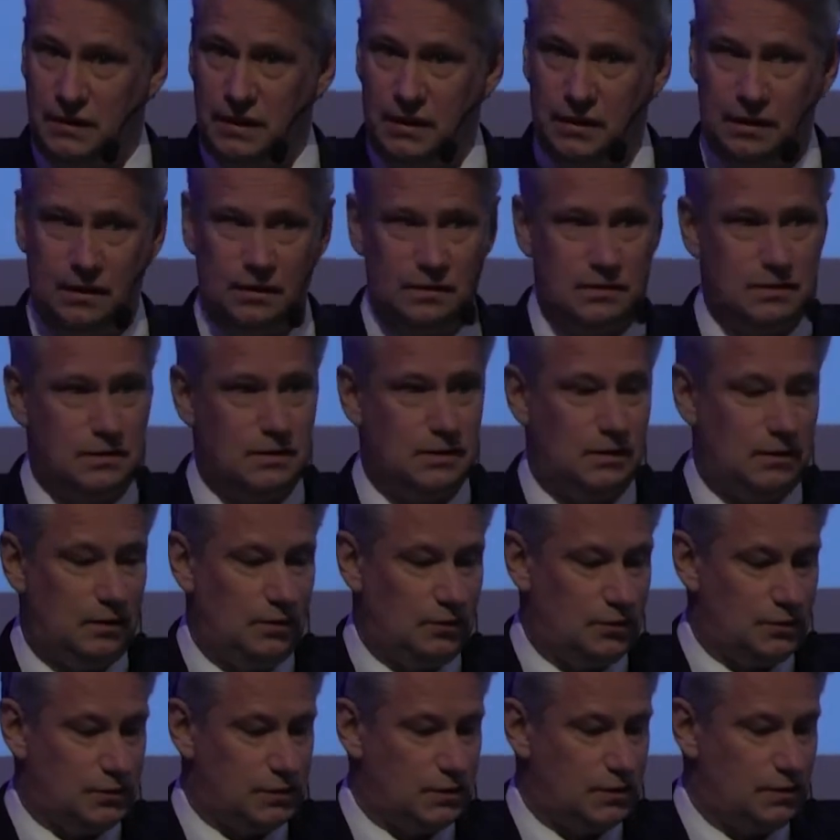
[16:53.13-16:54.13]
It
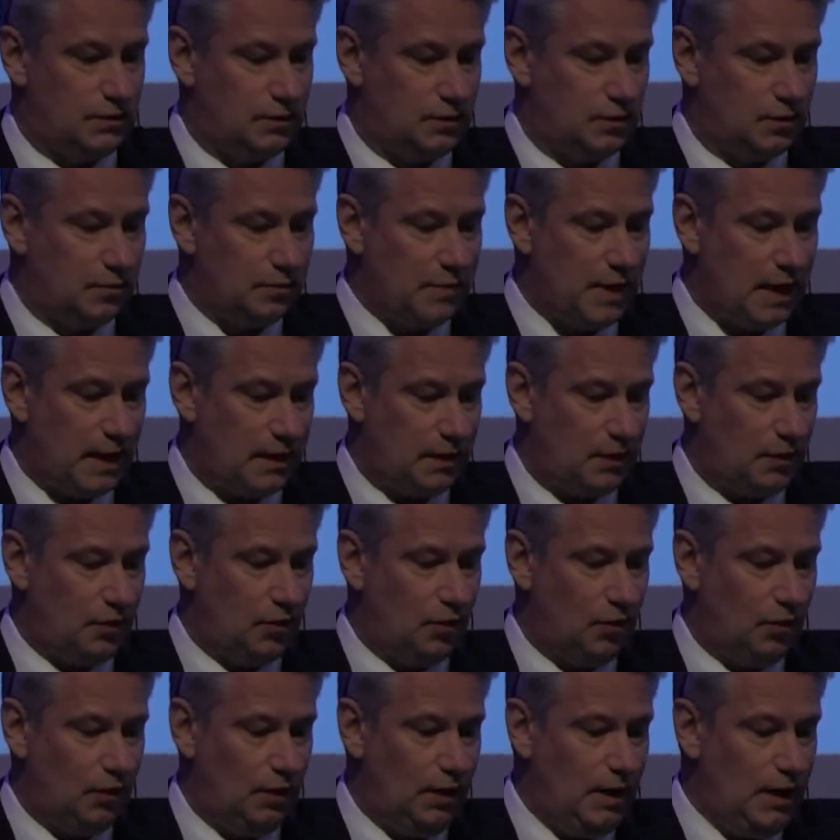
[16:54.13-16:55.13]
looks not bad at
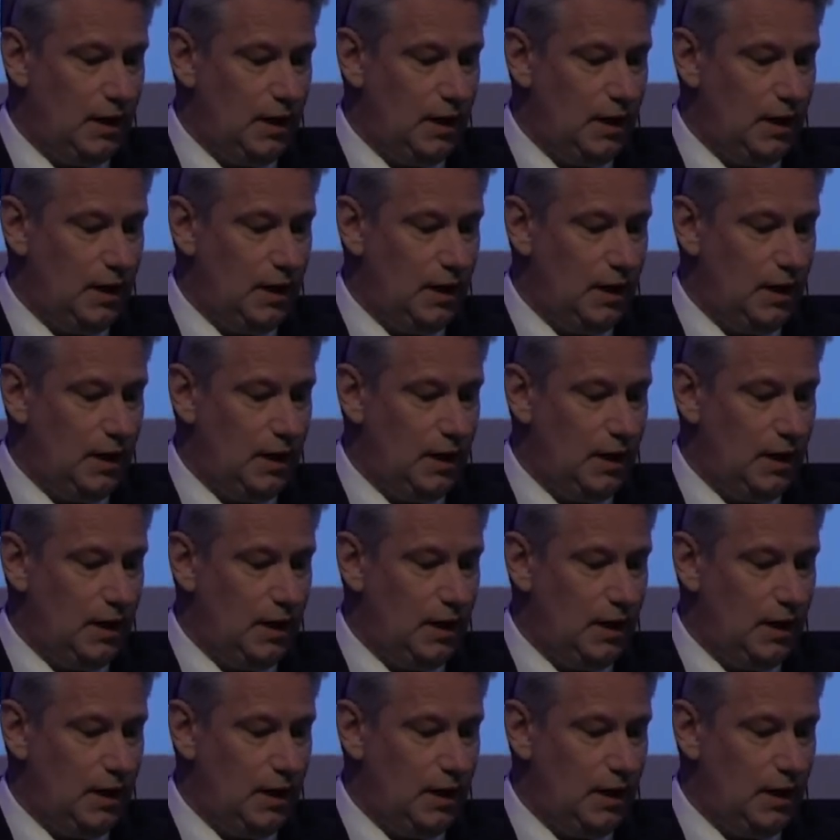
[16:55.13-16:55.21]
all,